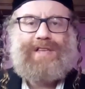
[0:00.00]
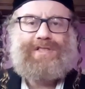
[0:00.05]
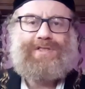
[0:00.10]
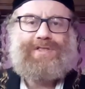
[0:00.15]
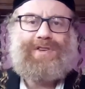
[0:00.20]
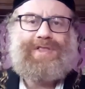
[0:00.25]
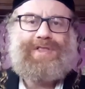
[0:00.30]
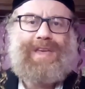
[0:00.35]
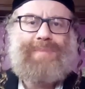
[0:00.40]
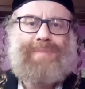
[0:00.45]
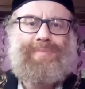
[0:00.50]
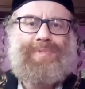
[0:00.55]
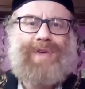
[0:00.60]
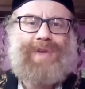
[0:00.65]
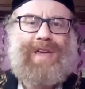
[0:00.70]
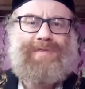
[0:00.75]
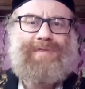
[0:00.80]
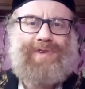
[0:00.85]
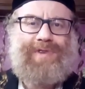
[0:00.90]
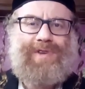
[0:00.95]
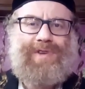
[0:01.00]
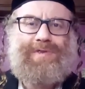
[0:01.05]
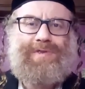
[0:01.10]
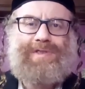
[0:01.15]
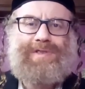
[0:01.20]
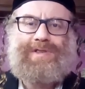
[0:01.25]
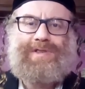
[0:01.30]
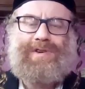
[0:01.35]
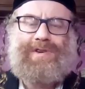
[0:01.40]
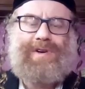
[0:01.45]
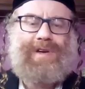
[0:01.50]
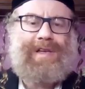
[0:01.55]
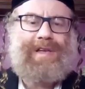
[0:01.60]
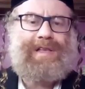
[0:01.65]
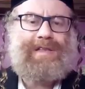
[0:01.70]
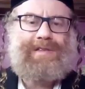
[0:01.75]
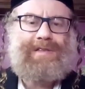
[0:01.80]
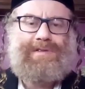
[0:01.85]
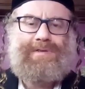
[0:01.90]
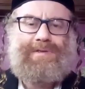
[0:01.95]
So they pray for you so
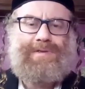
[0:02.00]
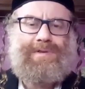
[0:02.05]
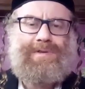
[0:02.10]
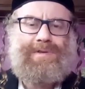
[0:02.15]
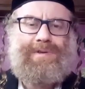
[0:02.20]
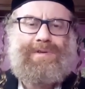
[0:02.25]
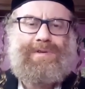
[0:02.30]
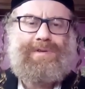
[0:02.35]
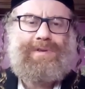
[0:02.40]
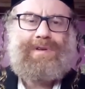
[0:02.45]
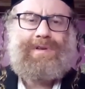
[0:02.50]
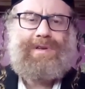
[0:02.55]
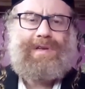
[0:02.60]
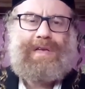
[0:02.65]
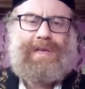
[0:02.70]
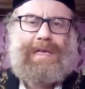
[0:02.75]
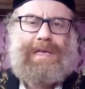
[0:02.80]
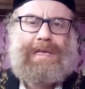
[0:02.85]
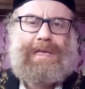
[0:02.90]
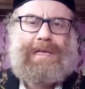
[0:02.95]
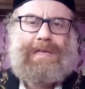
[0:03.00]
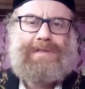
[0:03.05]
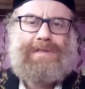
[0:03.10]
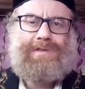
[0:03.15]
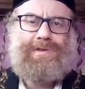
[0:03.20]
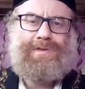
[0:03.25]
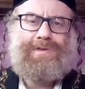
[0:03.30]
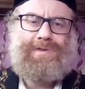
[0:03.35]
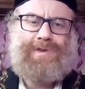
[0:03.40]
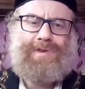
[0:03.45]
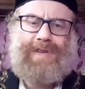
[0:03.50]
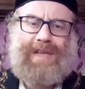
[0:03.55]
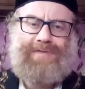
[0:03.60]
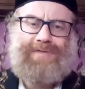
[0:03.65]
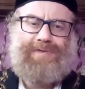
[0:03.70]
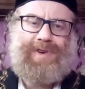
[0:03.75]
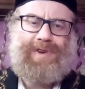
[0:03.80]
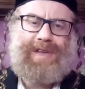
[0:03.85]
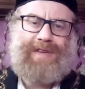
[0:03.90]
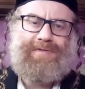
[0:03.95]
uh, to, to, to
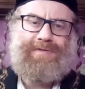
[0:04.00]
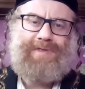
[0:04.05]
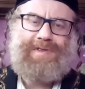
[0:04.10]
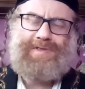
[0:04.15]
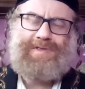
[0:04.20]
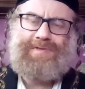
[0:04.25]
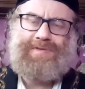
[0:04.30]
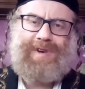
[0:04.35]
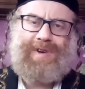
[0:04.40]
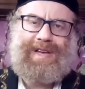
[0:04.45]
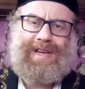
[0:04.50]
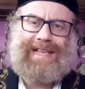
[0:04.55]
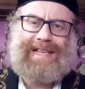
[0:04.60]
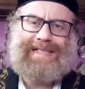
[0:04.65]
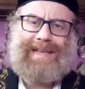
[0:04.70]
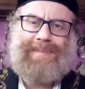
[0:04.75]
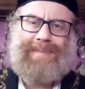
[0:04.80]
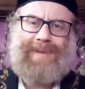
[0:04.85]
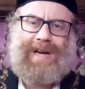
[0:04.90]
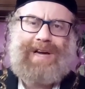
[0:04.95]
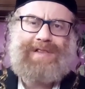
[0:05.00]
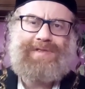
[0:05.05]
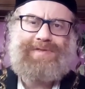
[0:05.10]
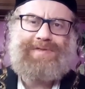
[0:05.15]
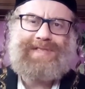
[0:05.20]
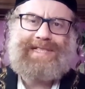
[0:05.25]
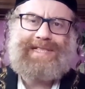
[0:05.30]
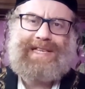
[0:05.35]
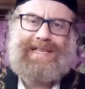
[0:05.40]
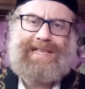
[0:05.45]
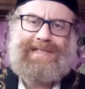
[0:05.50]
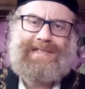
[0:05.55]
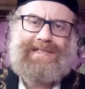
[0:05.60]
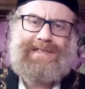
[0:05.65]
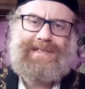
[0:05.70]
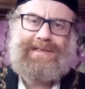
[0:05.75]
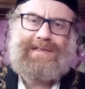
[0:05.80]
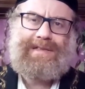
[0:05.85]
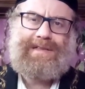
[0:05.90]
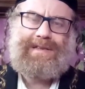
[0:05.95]
get forgiveness for some kind of
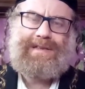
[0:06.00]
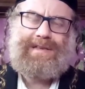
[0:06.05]
sins?